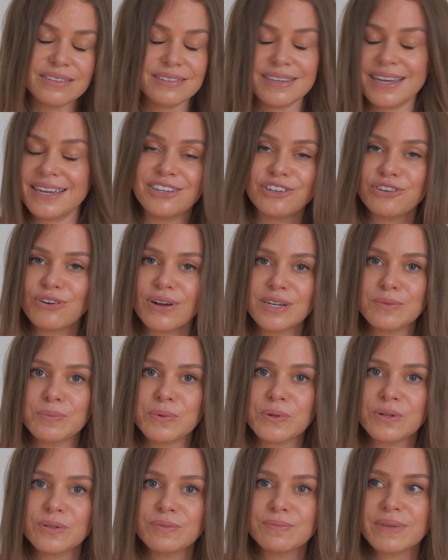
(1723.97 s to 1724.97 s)

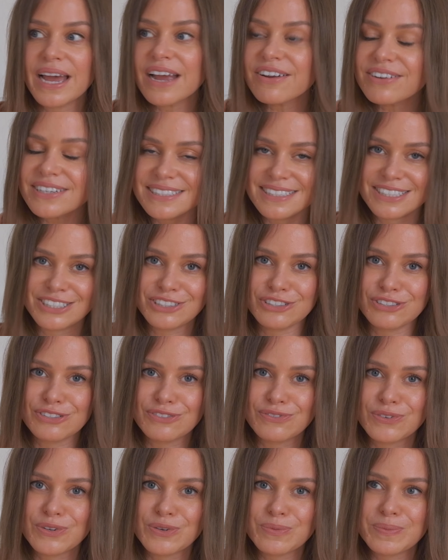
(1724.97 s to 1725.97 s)
incredible hair extensions
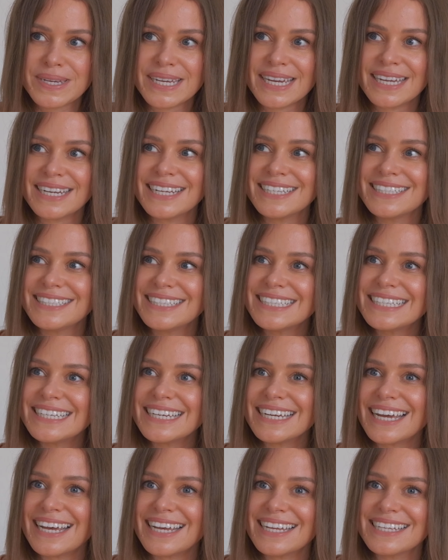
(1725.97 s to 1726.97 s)
for me. And I did
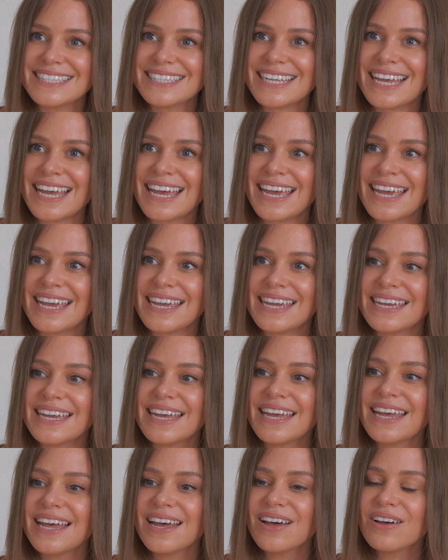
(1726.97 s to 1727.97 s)
it as a,
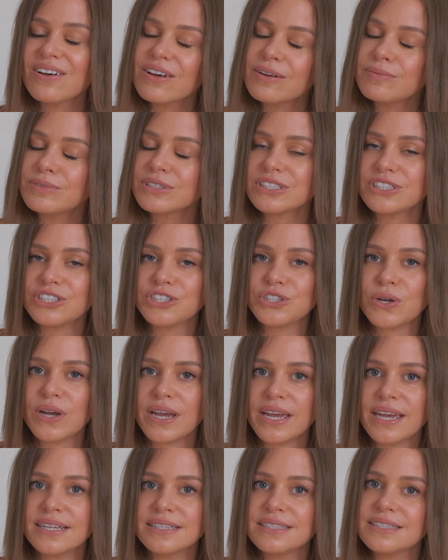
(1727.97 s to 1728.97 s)
oh, I'm just going to
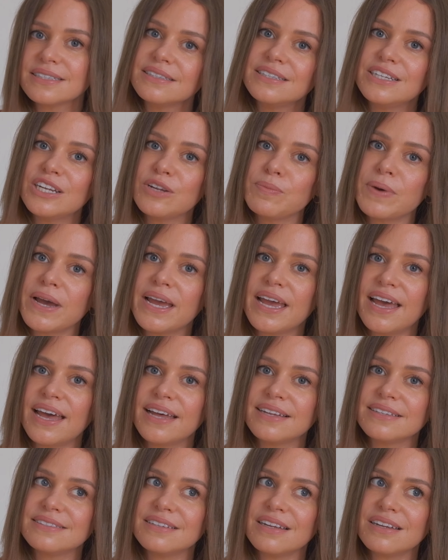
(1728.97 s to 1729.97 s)
try it until, you know, my
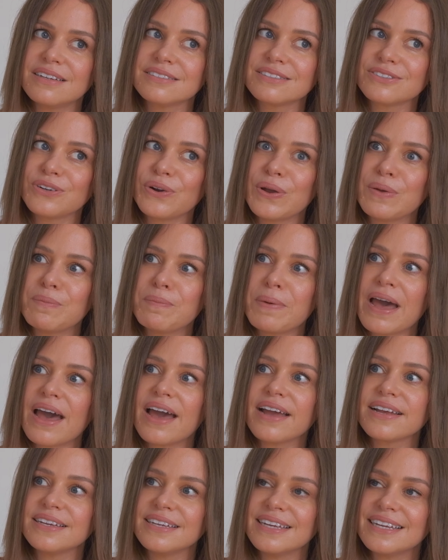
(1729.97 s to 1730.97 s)
hair starts growing
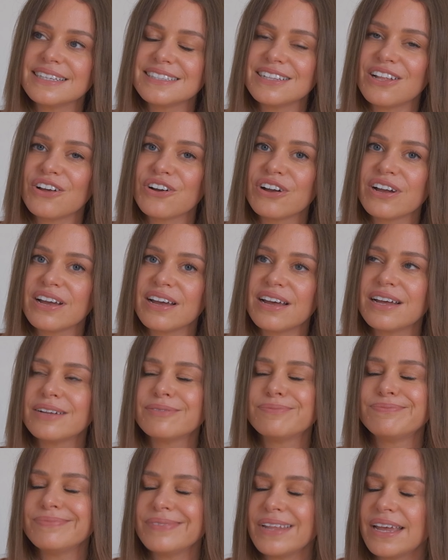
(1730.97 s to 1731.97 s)
back and gets longer.
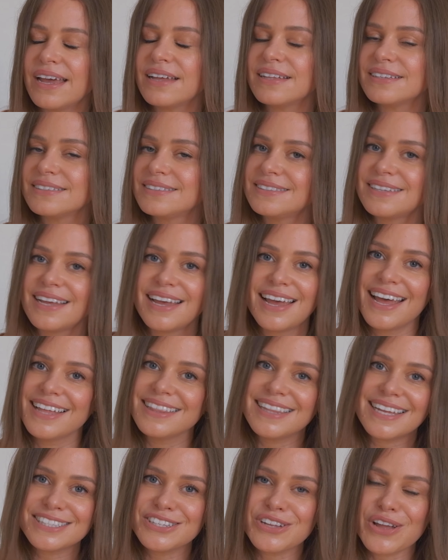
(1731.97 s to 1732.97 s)
Yes,
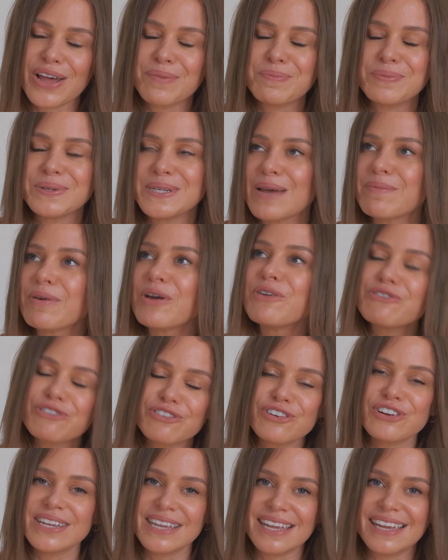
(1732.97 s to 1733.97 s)
that's not happened. I'm
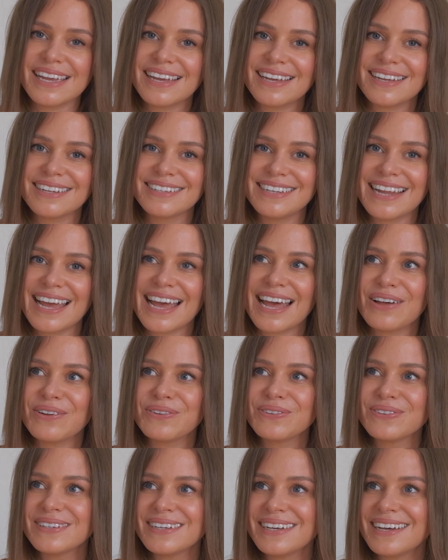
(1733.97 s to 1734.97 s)
over a year
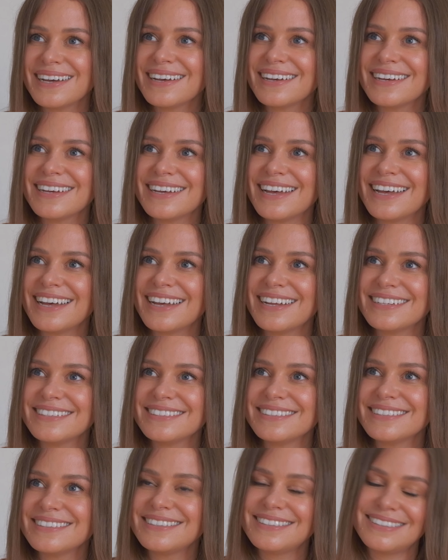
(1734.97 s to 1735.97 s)
now. Uh,
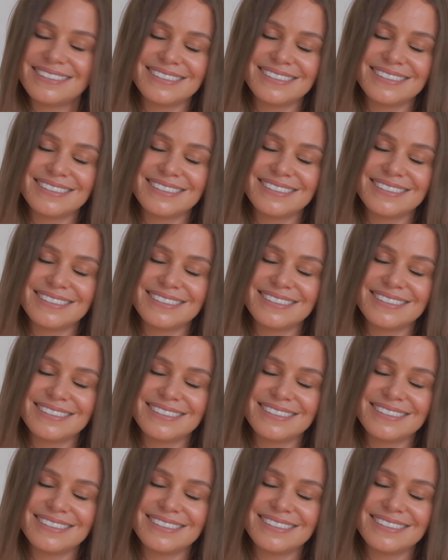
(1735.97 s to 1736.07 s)
and